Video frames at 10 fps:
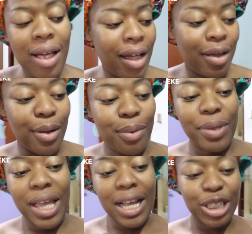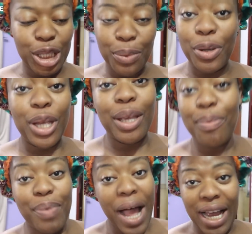the Ashebi
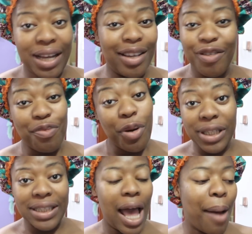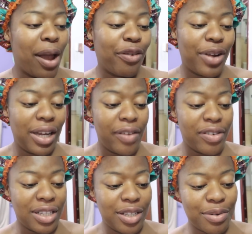bag gift box that my friend gave
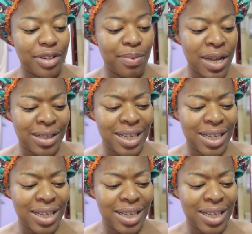us this Christmas.